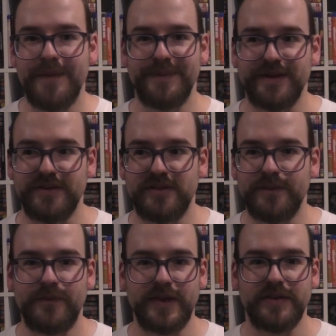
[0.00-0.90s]
Because
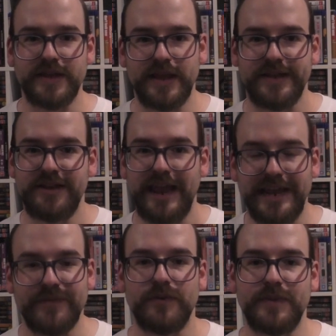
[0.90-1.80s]
some things they're like
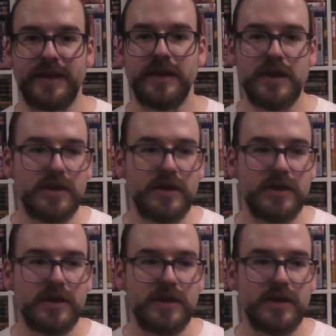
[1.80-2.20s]
taking from the